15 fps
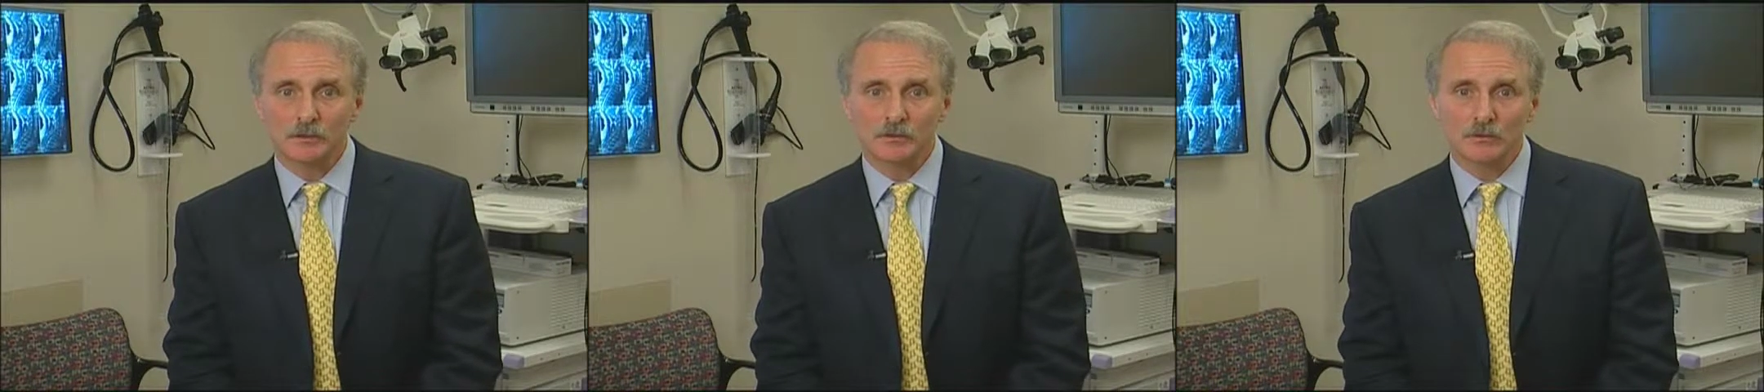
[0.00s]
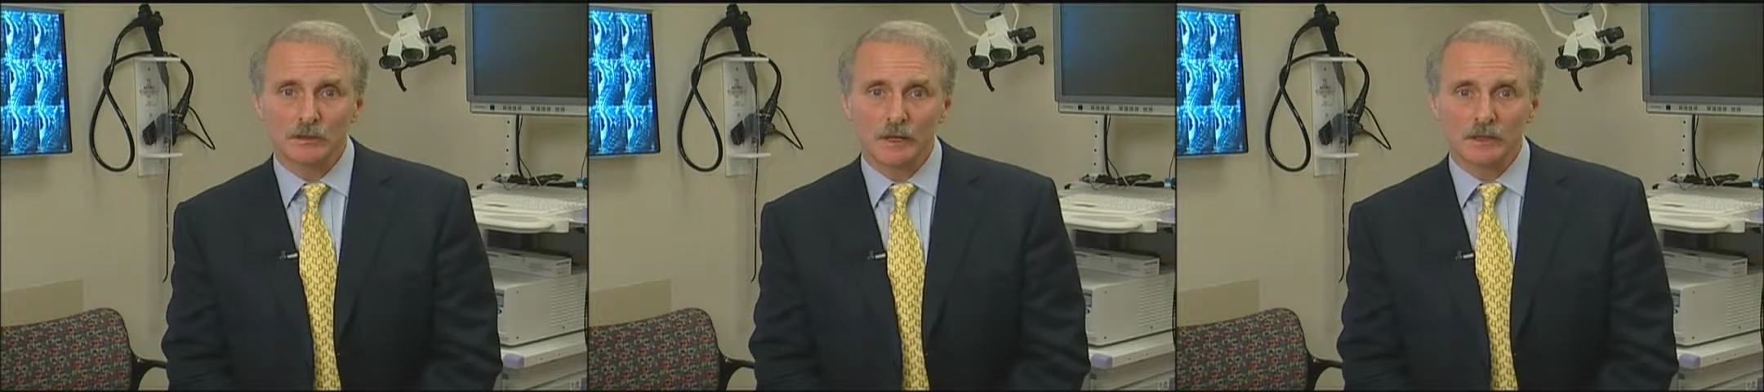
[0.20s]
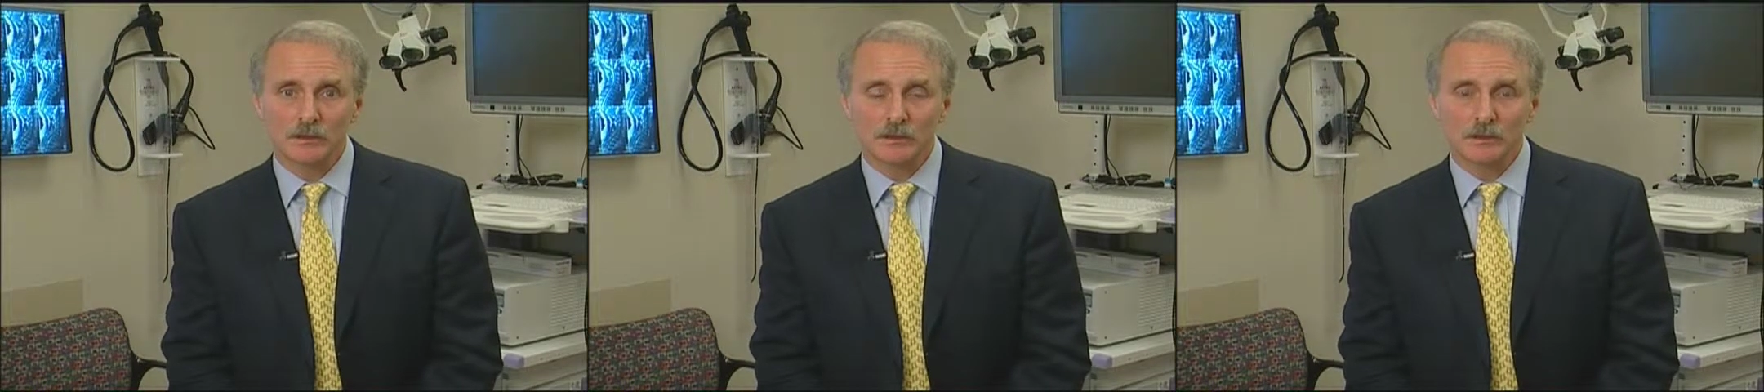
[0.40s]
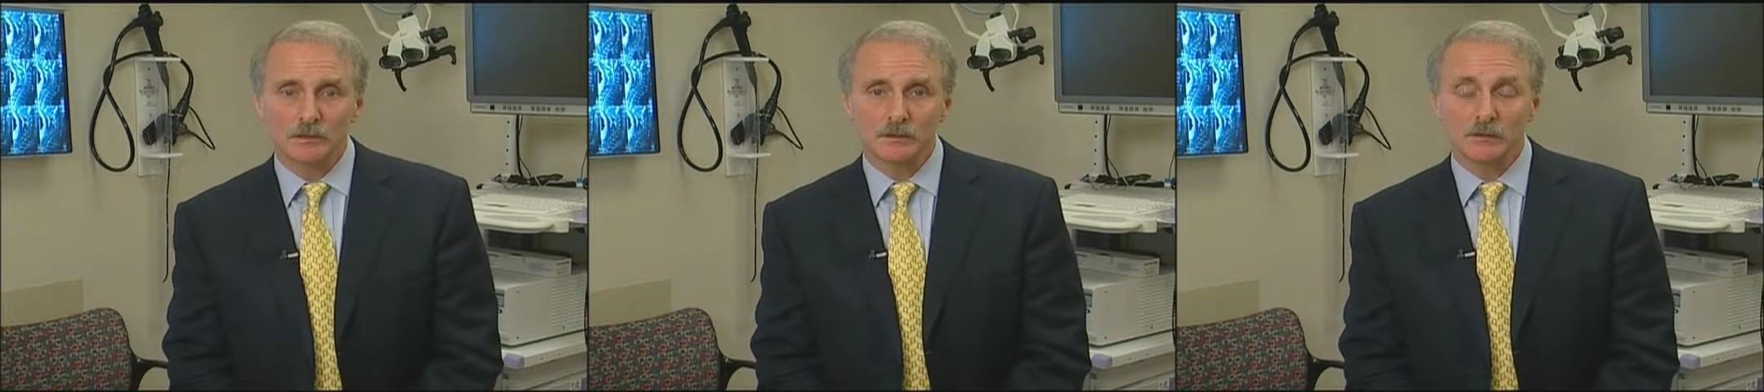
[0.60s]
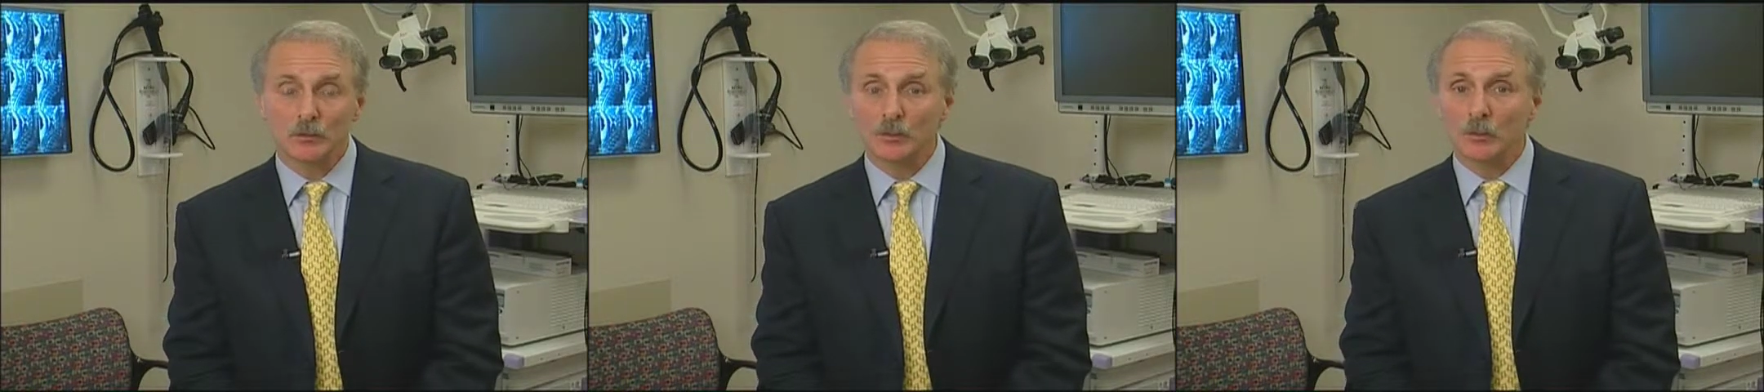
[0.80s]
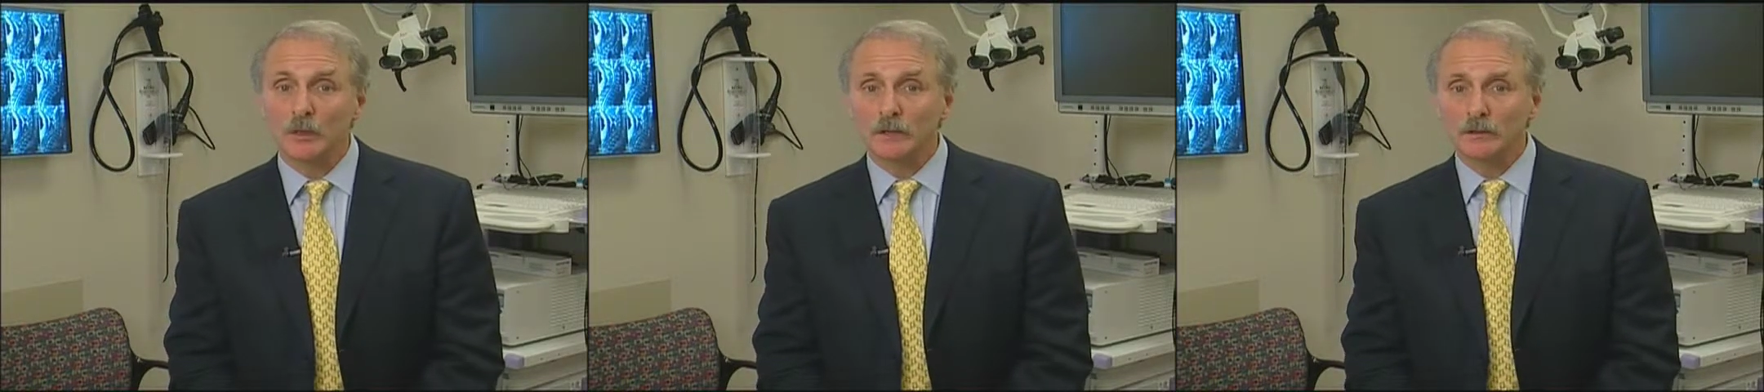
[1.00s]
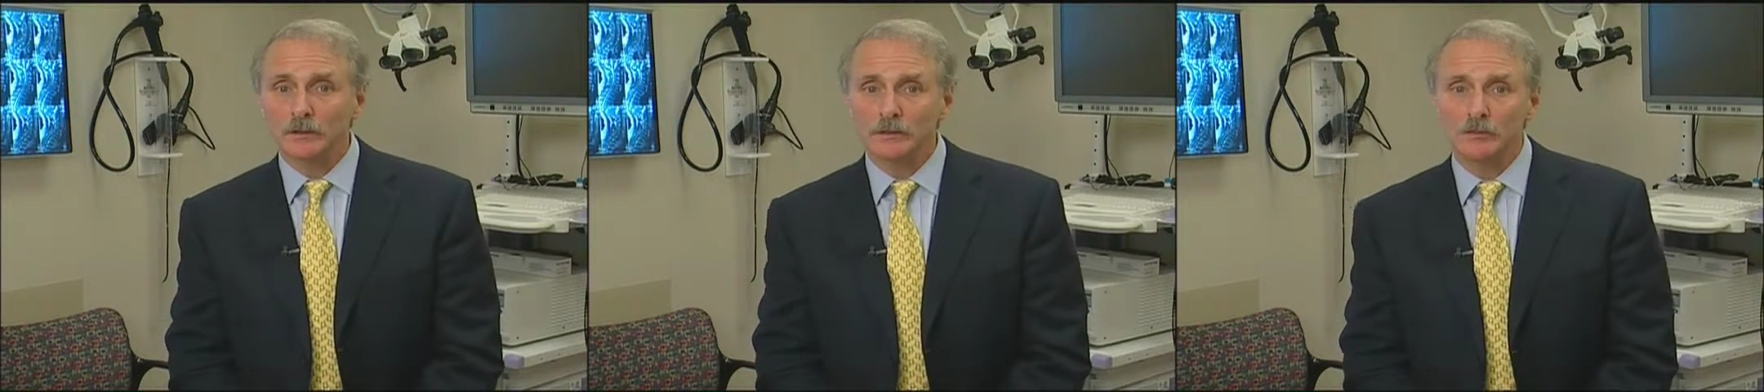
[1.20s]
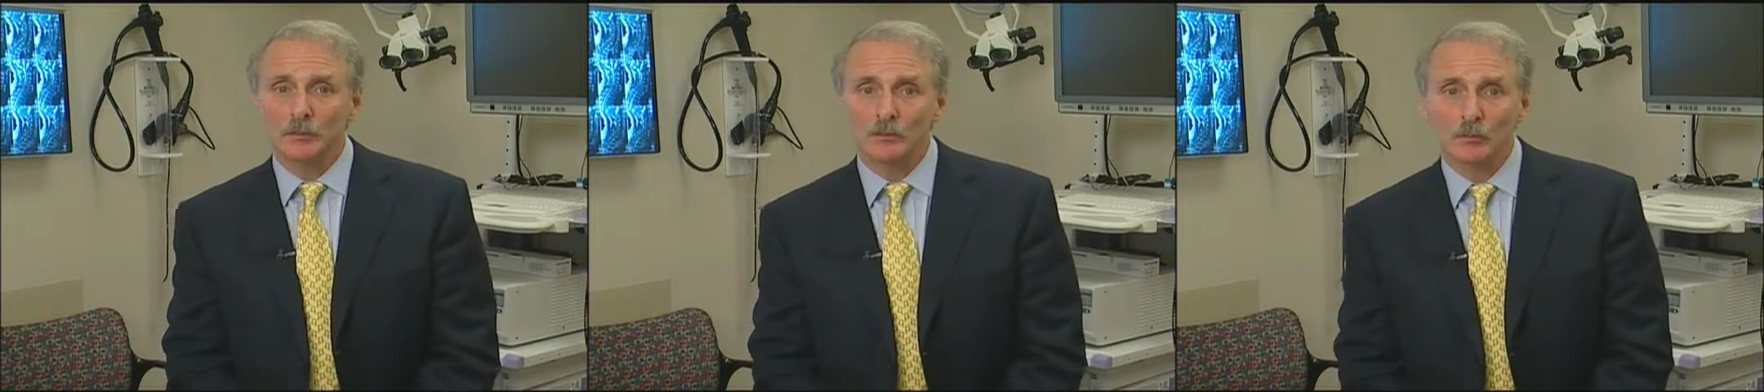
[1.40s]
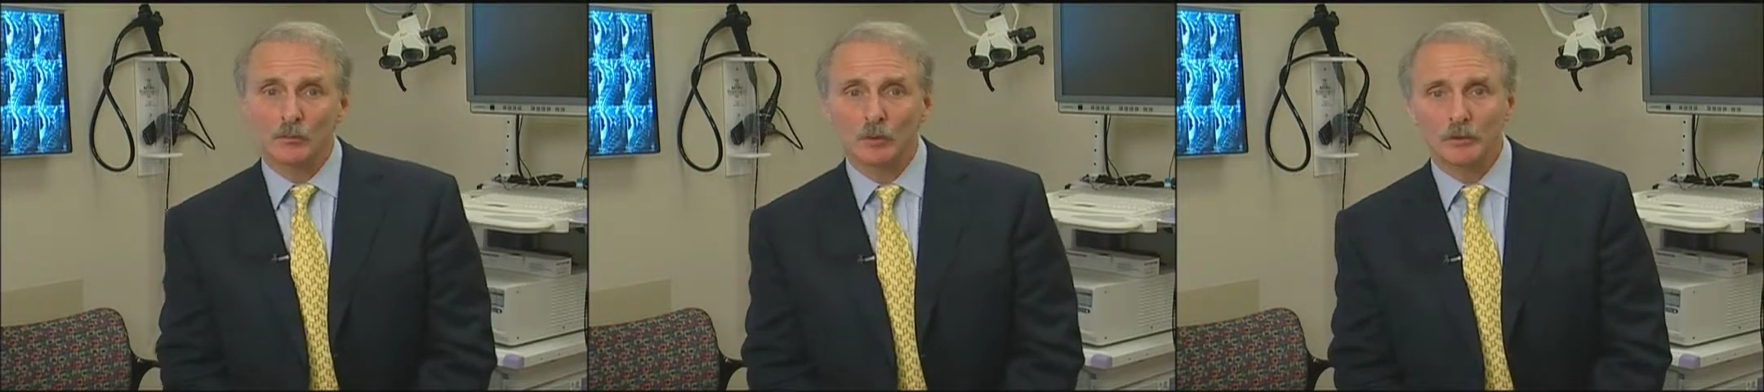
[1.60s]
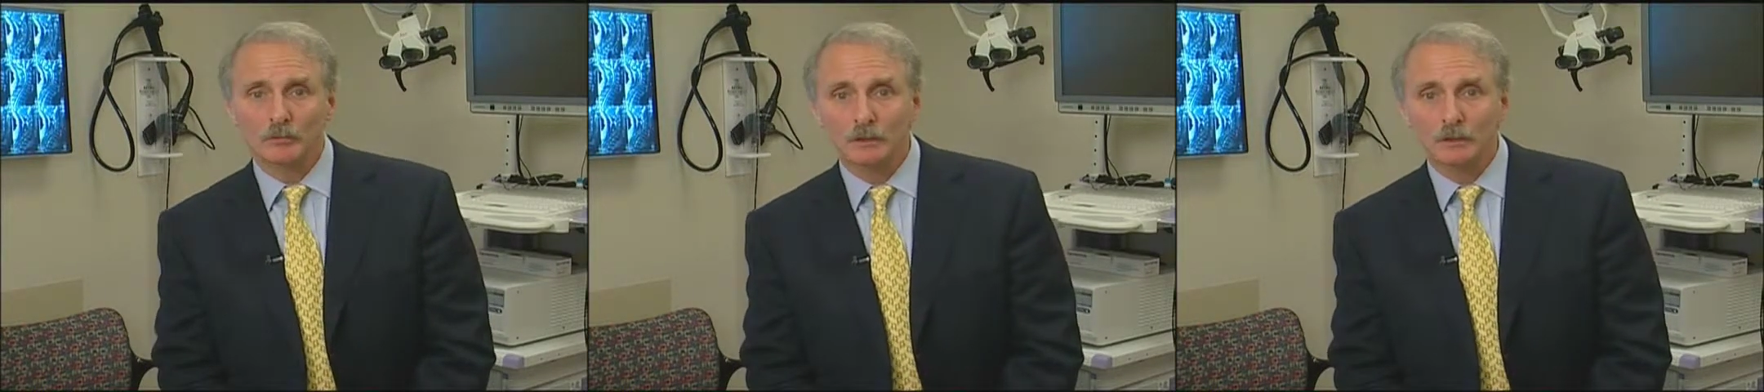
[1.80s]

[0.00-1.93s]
strategies through weekly tumor board